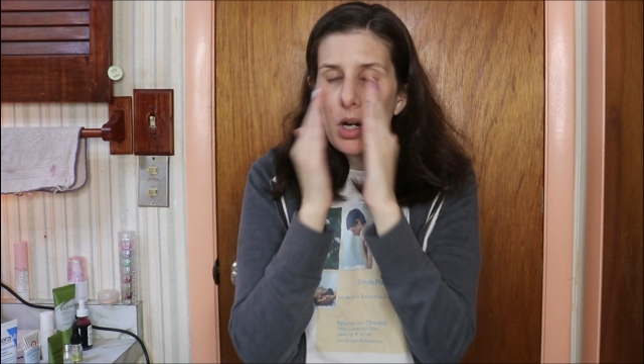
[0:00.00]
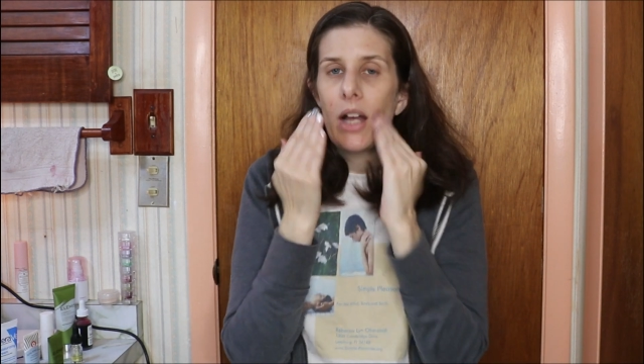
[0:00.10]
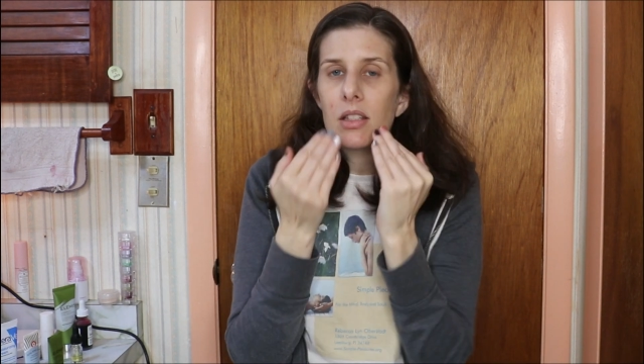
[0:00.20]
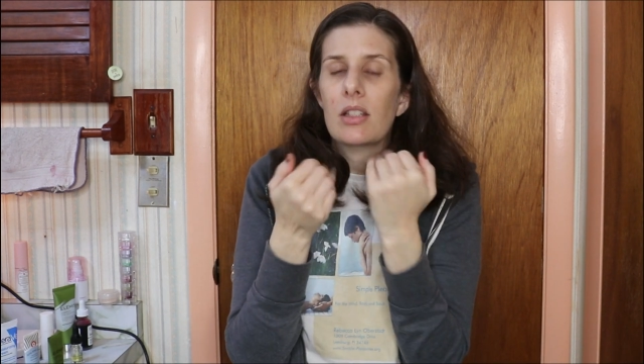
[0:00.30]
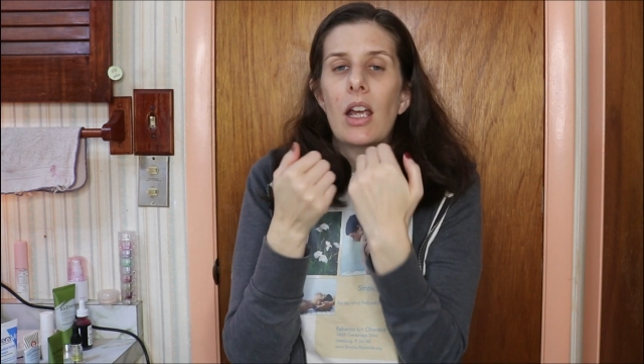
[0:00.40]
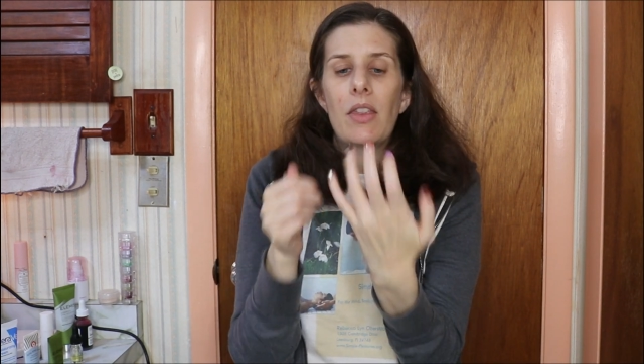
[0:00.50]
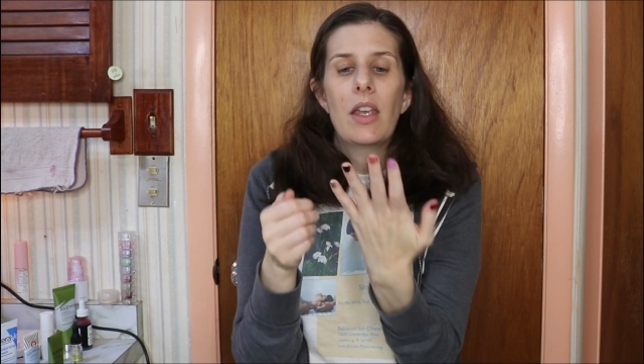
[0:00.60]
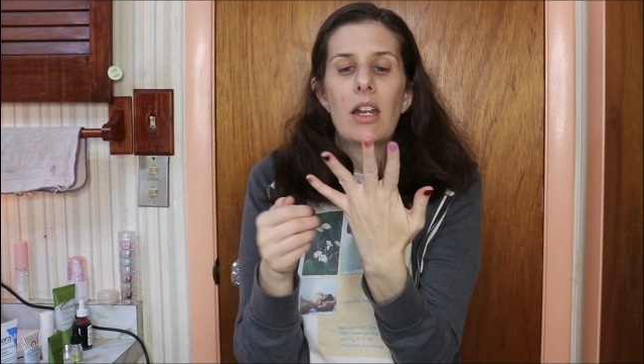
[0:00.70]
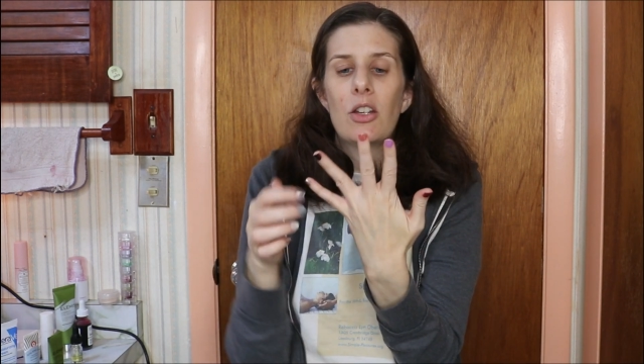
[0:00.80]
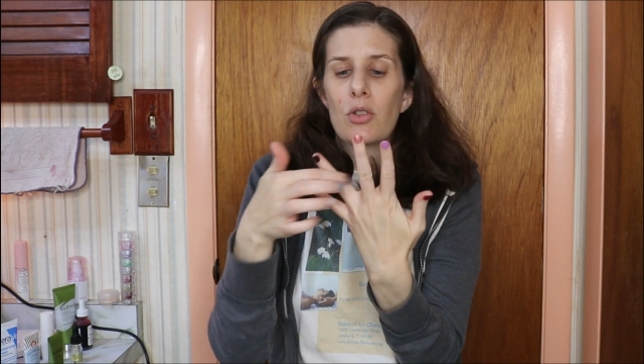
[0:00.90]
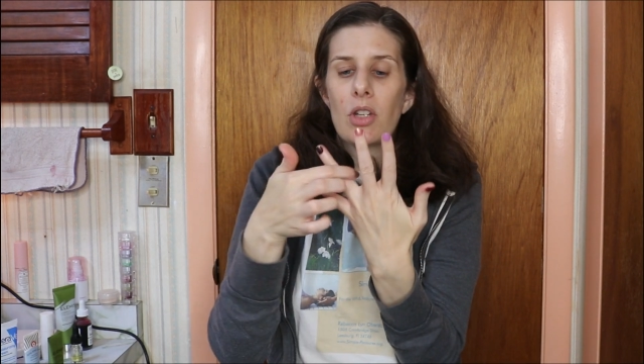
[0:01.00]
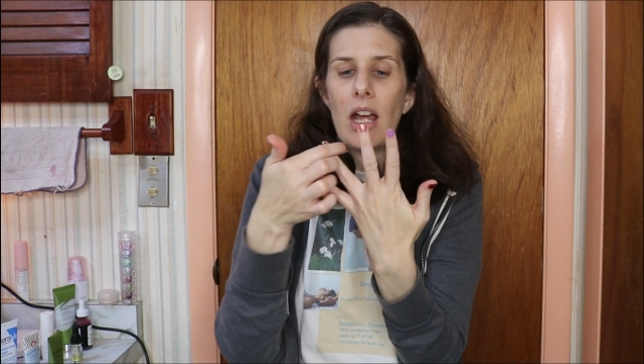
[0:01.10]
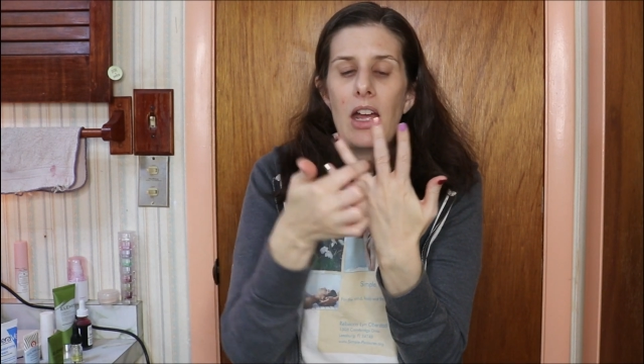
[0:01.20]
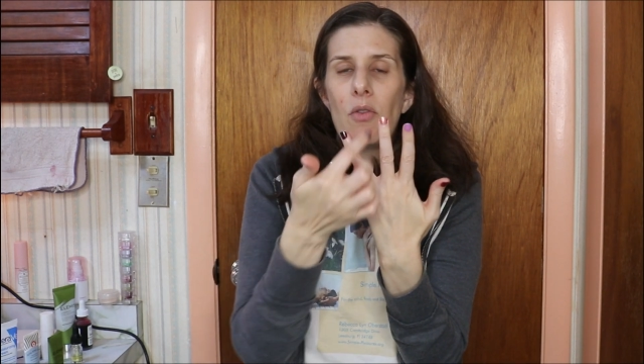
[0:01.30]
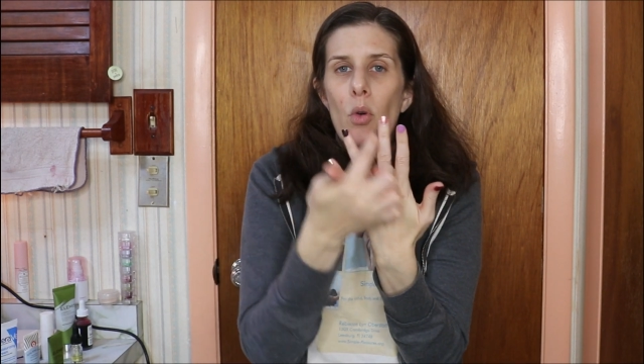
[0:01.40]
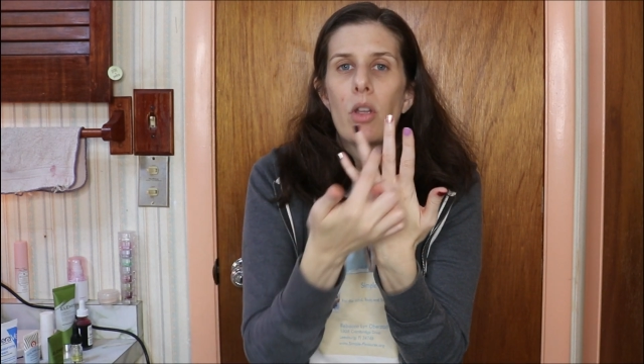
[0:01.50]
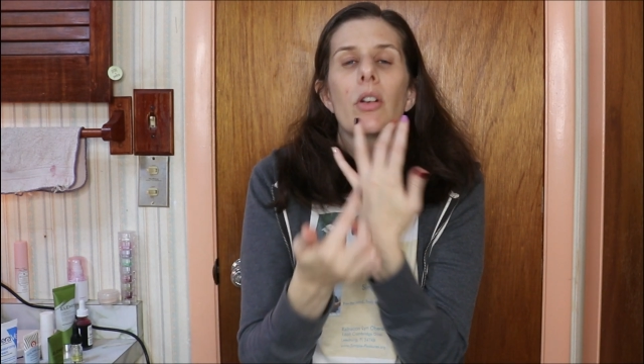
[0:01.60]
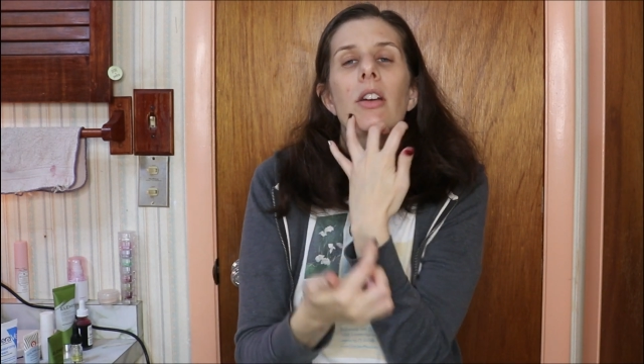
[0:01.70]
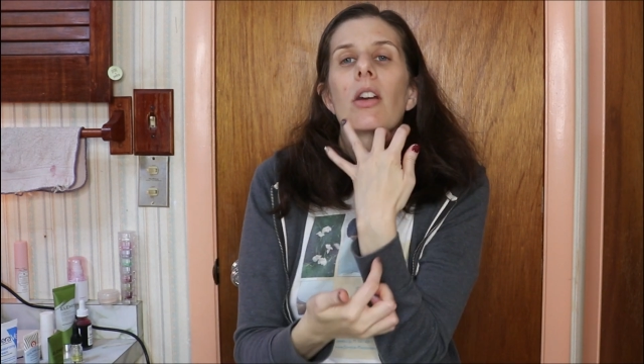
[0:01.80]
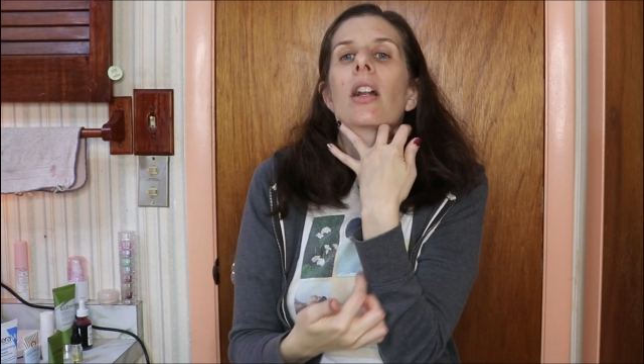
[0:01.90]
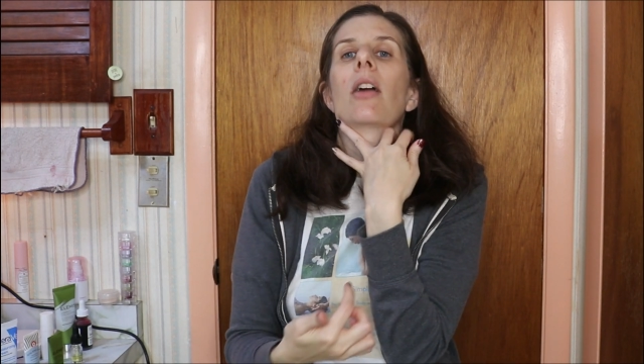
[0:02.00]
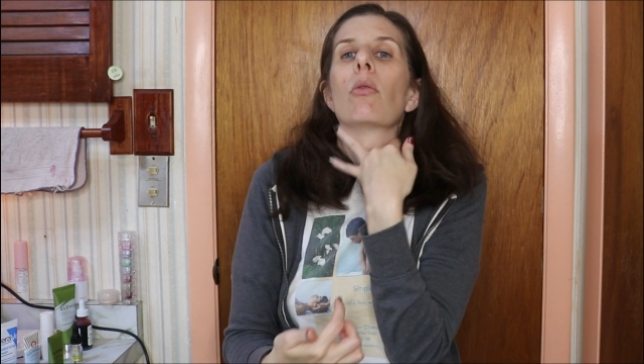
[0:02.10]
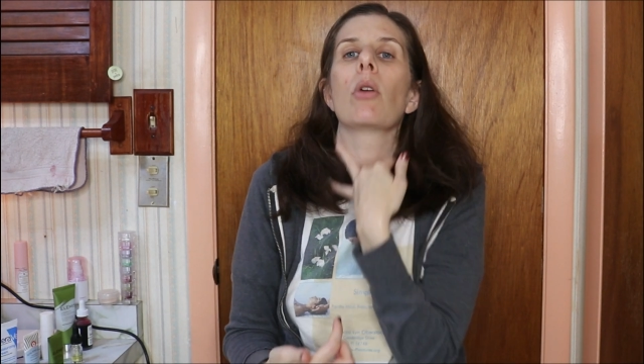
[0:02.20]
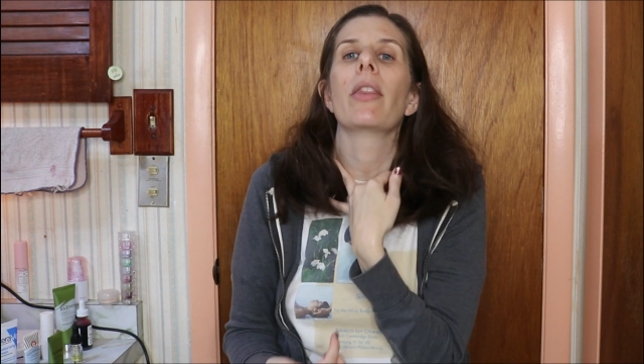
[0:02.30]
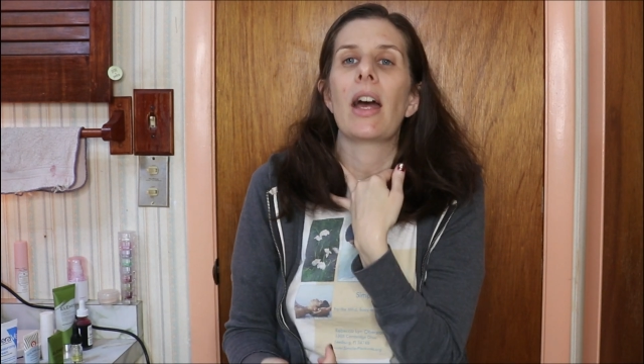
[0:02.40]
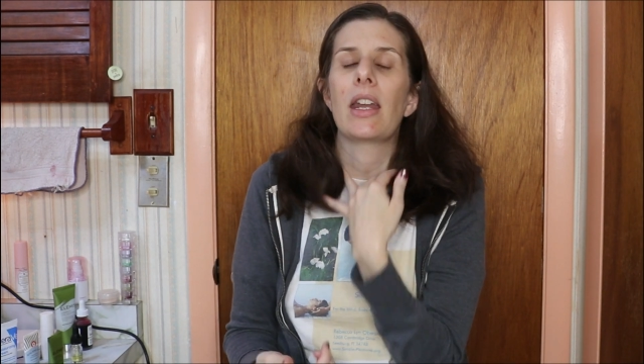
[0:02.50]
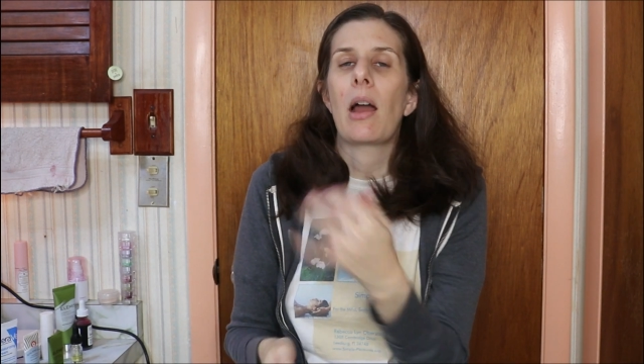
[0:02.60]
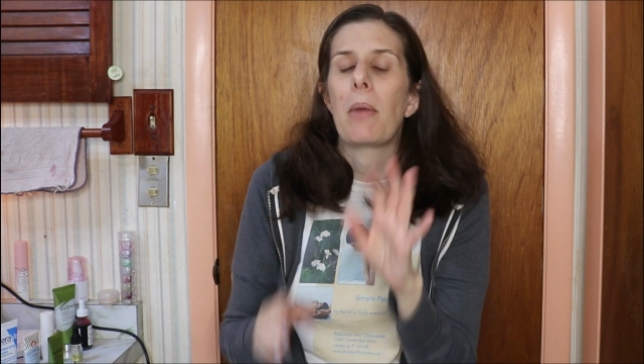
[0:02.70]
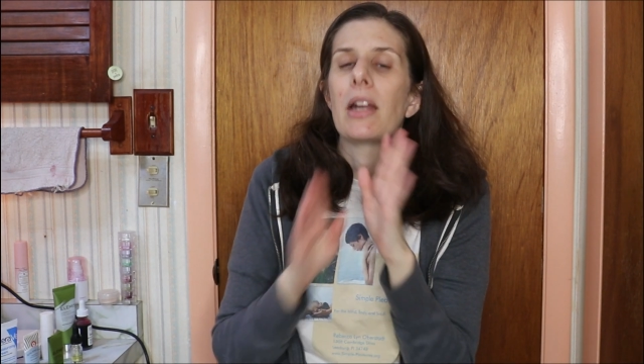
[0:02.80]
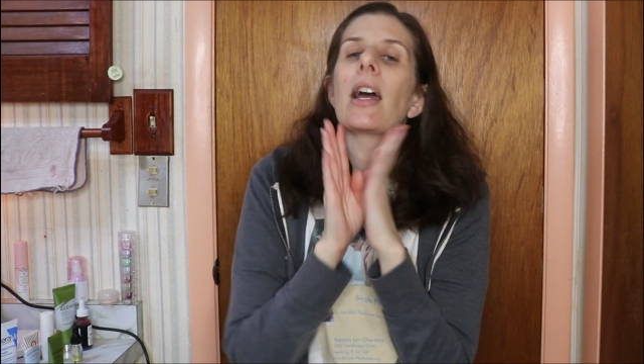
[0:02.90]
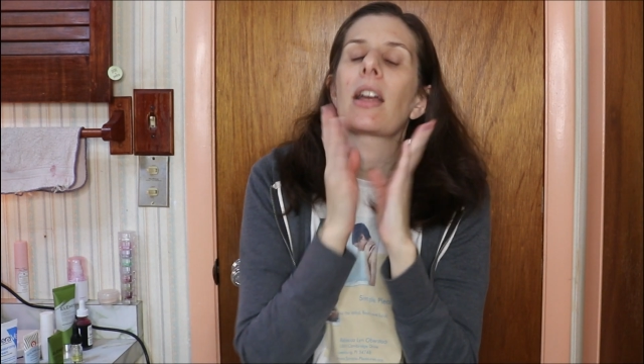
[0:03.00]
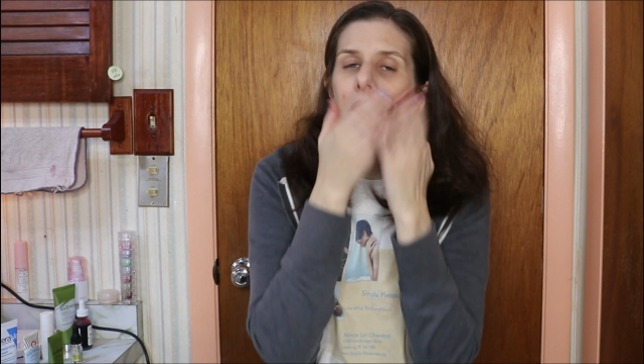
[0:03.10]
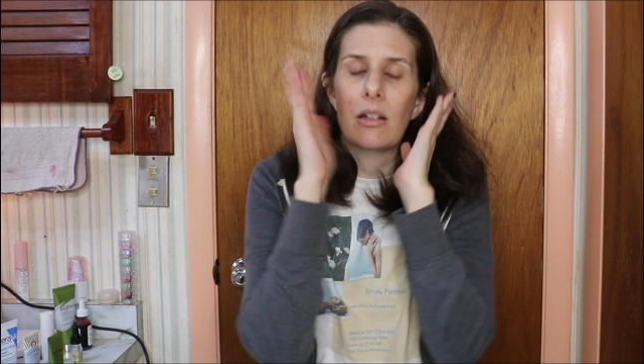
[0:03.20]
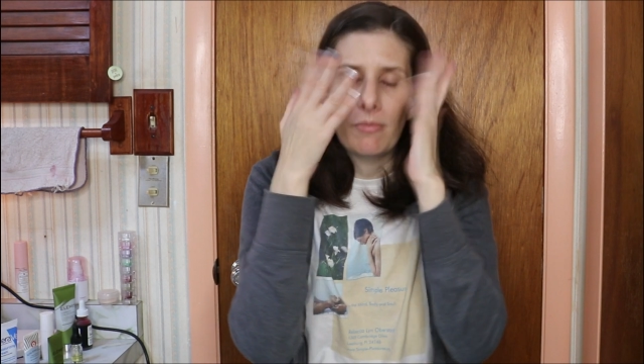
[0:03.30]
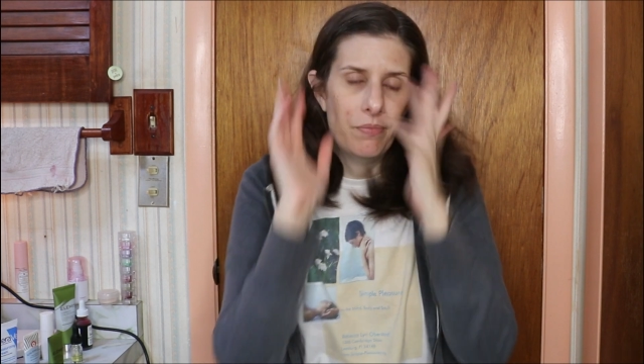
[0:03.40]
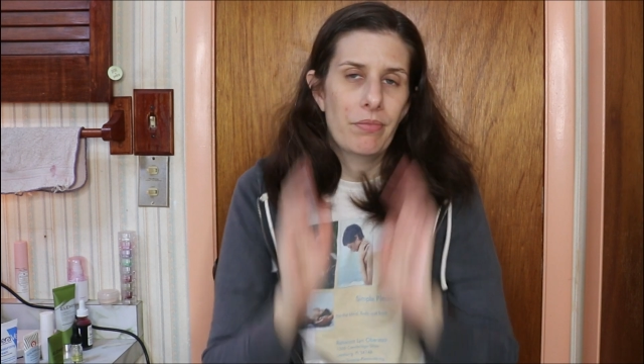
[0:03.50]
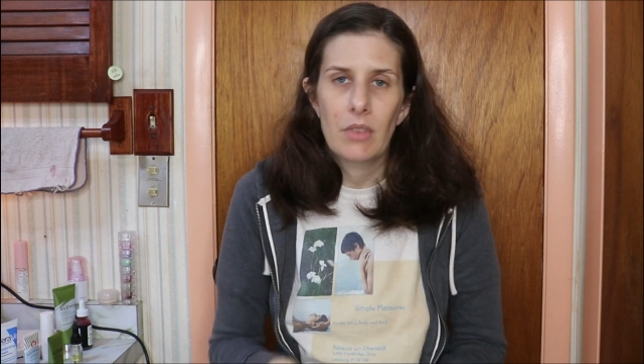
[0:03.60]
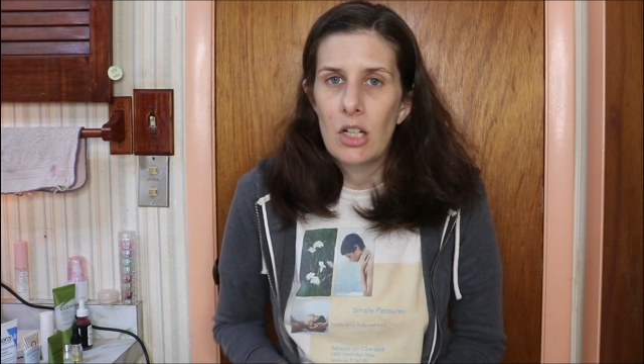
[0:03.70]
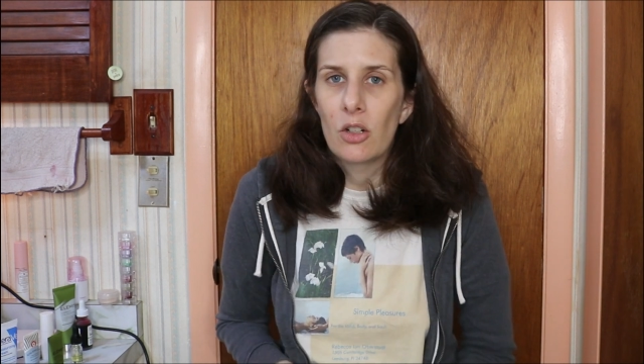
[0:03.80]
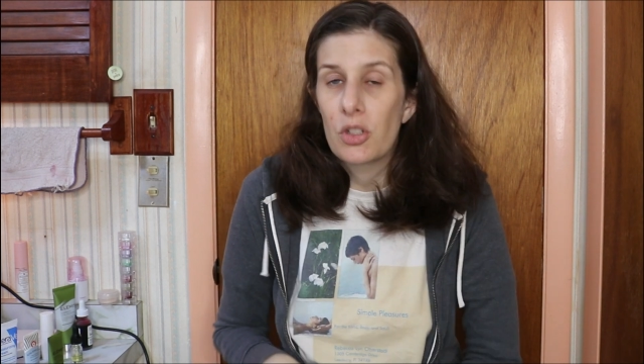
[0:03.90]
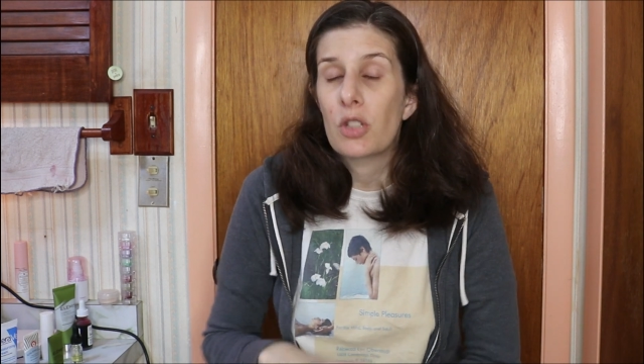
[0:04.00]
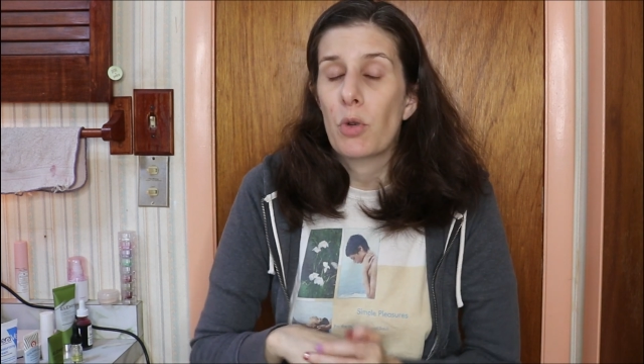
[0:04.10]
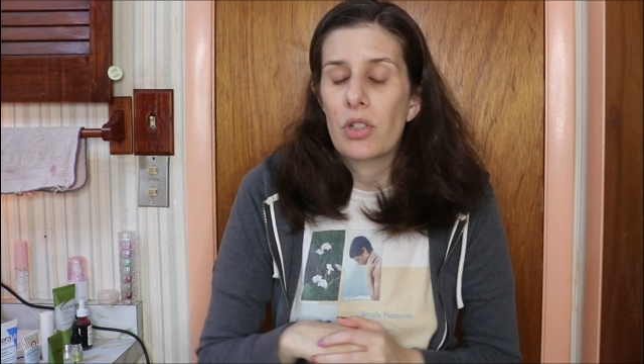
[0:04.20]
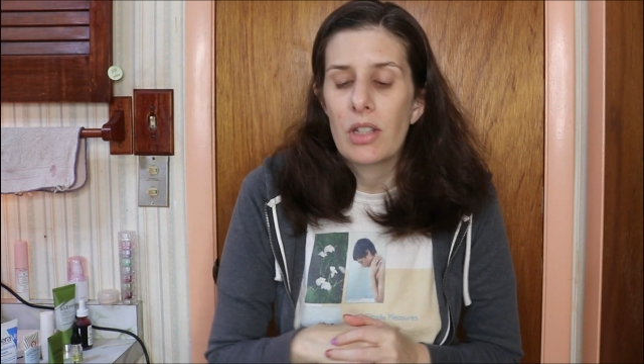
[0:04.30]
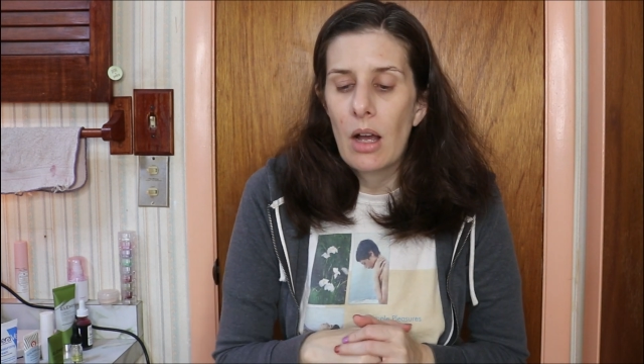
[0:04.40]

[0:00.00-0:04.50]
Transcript: and then usually I have oil here and I run that down my neck and then, you know, disperse it that way.